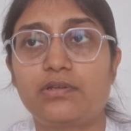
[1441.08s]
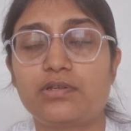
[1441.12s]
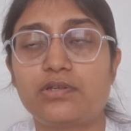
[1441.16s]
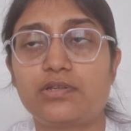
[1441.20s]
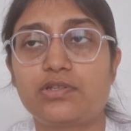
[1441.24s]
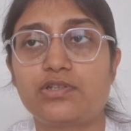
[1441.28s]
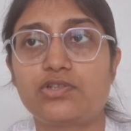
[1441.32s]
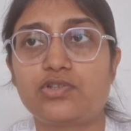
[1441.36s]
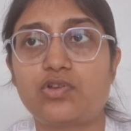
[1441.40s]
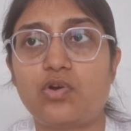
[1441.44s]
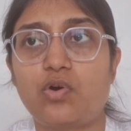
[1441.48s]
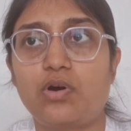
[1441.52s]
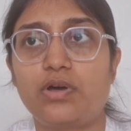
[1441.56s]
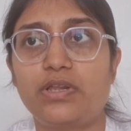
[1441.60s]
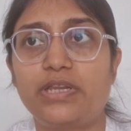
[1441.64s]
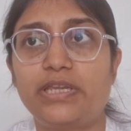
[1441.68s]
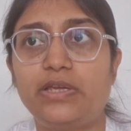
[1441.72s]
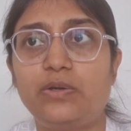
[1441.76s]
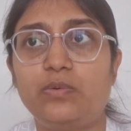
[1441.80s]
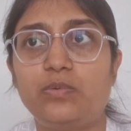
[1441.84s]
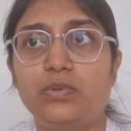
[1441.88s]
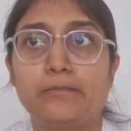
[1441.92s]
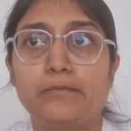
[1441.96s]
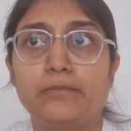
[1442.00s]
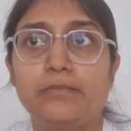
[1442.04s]

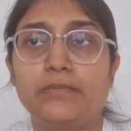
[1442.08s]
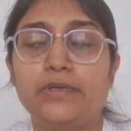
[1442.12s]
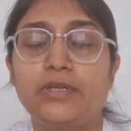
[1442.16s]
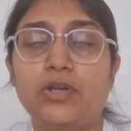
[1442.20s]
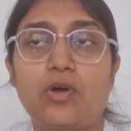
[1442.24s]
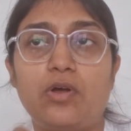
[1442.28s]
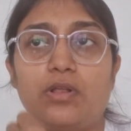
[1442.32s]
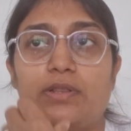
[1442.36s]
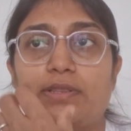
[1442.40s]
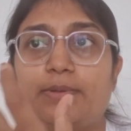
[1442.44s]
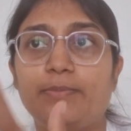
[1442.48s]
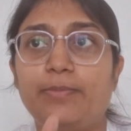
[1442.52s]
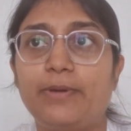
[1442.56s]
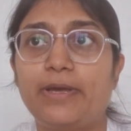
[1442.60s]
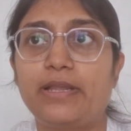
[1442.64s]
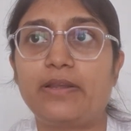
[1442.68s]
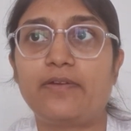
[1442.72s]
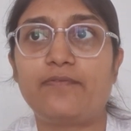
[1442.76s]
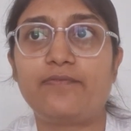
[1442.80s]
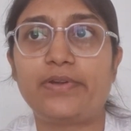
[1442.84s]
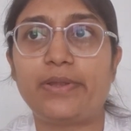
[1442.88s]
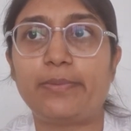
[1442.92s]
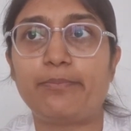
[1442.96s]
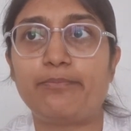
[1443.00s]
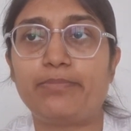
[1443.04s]
story, all the
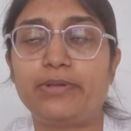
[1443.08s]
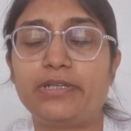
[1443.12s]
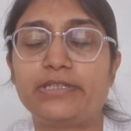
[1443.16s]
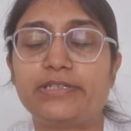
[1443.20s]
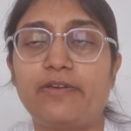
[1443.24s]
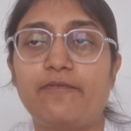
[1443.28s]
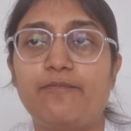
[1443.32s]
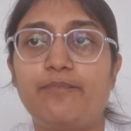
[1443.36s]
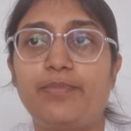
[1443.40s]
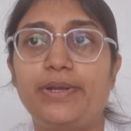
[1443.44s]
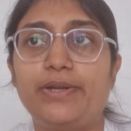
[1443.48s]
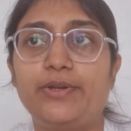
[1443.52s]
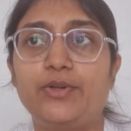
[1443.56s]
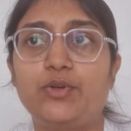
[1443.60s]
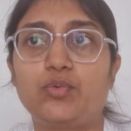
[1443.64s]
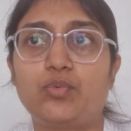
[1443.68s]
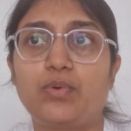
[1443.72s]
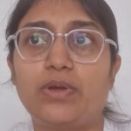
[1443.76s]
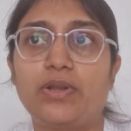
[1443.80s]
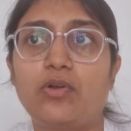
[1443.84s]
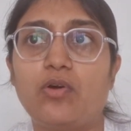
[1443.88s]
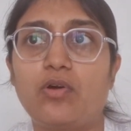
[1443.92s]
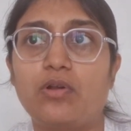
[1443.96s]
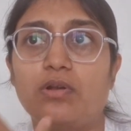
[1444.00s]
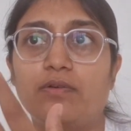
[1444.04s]
Bhairav temples I've been to
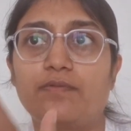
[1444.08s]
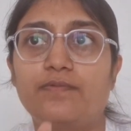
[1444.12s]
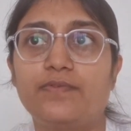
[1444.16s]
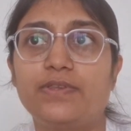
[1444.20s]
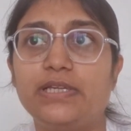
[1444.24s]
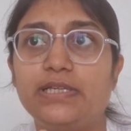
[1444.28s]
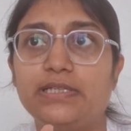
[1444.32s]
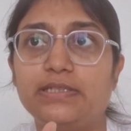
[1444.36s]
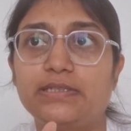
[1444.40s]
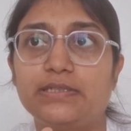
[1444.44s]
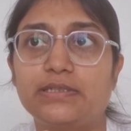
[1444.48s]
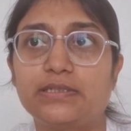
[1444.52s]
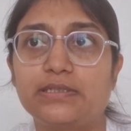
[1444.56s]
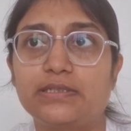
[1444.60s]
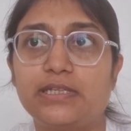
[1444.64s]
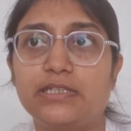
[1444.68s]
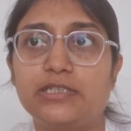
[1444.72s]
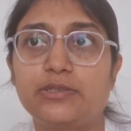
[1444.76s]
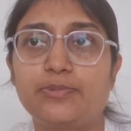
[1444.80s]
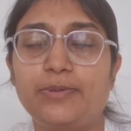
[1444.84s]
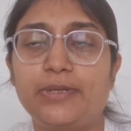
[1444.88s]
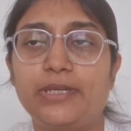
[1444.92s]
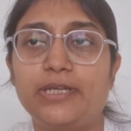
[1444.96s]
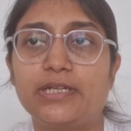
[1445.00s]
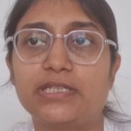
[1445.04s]
and all of these
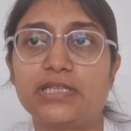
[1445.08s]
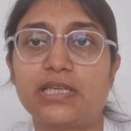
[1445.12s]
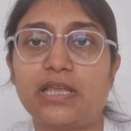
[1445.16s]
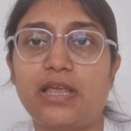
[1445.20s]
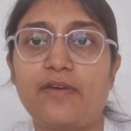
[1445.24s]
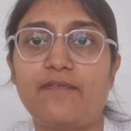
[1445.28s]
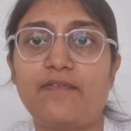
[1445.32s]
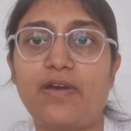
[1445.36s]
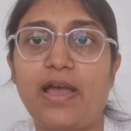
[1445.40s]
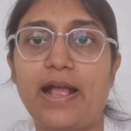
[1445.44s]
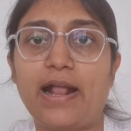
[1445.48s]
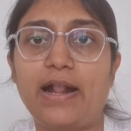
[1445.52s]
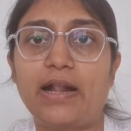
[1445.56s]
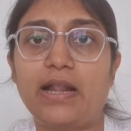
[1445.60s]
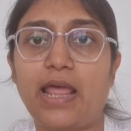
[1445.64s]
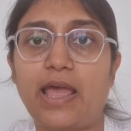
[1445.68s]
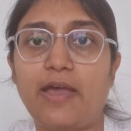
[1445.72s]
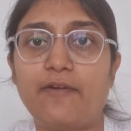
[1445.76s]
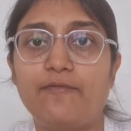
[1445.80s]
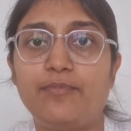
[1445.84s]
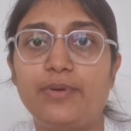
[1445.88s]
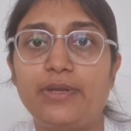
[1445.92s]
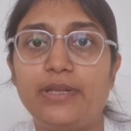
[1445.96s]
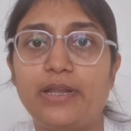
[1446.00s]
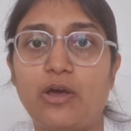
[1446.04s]
experiences I've had
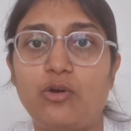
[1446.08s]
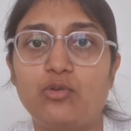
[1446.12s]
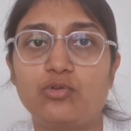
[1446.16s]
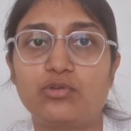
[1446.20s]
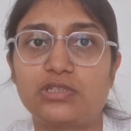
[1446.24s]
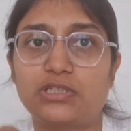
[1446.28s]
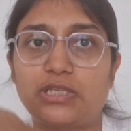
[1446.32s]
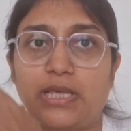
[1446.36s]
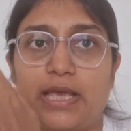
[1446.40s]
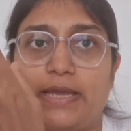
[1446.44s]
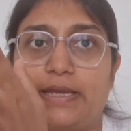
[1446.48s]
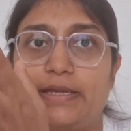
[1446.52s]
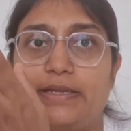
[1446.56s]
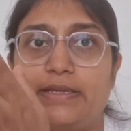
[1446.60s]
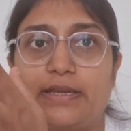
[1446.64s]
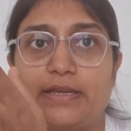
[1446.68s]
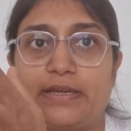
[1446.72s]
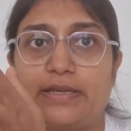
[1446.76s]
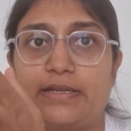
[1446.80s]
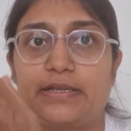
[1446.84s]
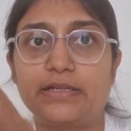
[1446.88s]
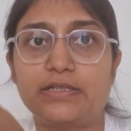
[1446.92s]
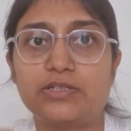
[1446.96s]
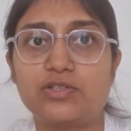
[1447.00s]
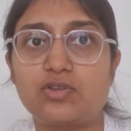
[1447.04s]
have been outside,
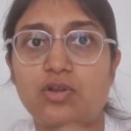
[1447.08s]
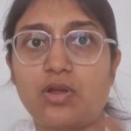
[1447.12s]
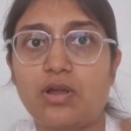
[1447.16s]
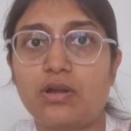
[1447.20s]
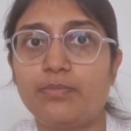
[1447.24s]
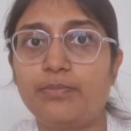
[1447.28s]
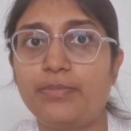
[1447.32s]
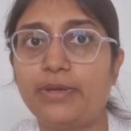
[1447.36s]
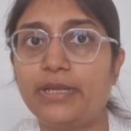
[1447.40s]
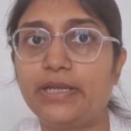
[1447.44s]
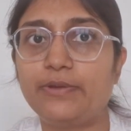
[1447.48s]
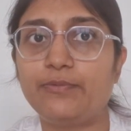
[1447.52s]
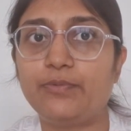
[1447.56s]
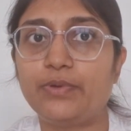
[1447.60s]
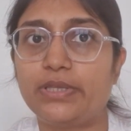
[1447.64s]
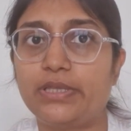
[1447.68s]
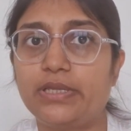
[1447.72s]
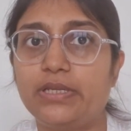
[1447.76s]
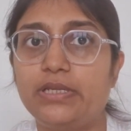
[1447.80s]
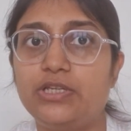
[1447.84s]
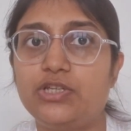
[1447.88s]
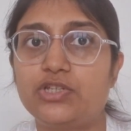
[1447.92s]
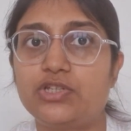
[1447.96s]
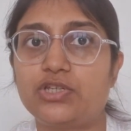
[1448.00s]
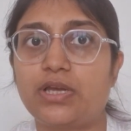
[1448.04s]
right? It's not been
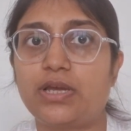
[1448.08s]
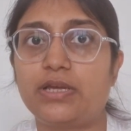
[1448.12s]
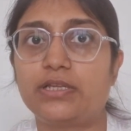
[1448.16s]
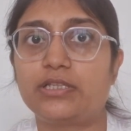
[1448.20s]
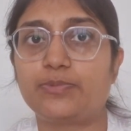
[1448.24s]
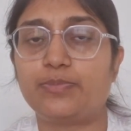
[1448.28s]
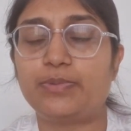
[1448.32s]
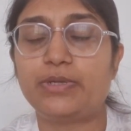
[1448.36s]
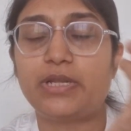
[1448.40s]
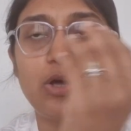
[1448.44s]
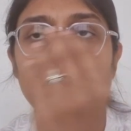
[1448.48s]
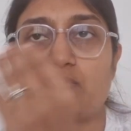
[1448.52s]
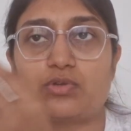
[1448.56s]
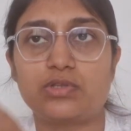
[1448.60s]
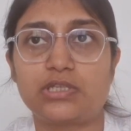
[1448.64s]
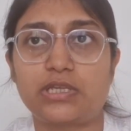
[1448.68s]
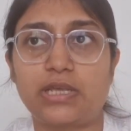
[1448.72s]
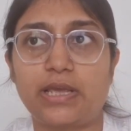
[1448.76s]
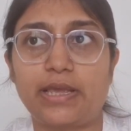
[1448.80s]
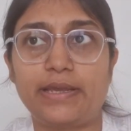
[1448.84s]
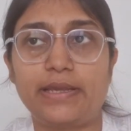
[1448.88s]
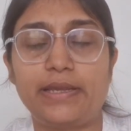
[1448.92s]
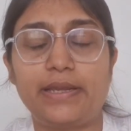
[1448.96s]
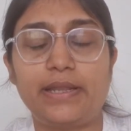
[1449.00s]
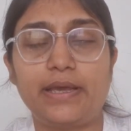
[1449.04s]
within Isha, it's been
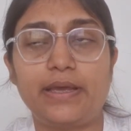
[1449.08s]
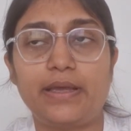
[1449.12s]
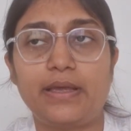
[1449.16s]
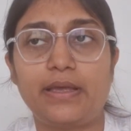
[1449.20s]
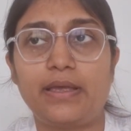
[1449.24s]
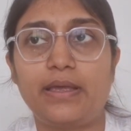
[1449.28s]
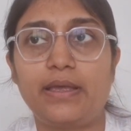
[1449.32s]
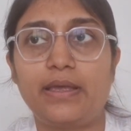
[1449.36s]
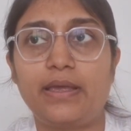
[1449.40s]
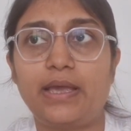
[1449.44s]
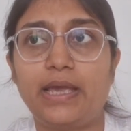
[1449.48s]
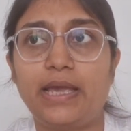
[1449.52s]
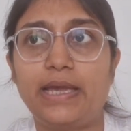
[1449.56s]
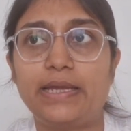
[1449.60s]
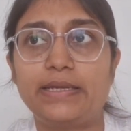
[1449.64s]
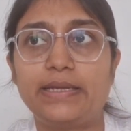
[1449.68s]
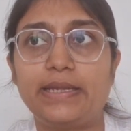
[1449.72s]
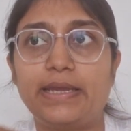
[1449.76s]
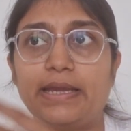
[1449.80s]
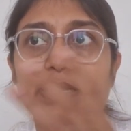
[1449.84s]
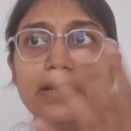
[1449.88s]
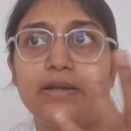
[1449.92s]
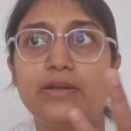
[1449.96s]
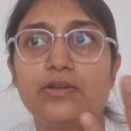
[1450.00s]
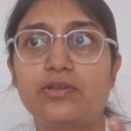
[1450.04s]
outside. And
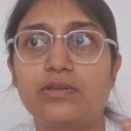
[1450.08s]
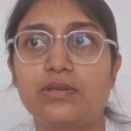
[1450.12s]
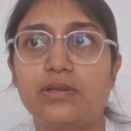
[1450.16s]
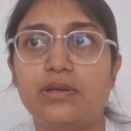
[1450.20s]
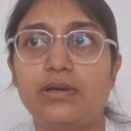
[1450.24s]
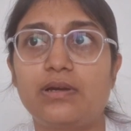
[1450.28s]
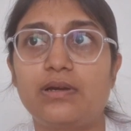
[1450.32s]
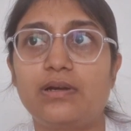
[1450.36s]
yet,